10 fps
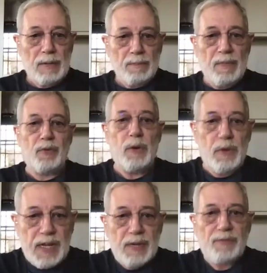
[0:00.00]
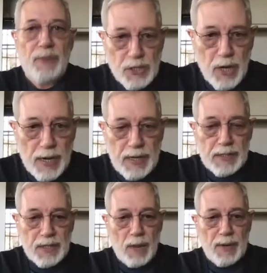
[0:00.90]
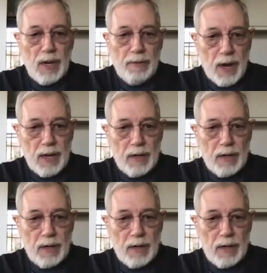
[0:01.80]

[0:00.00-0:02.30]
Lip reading: before you need fresh ideas coming in, right?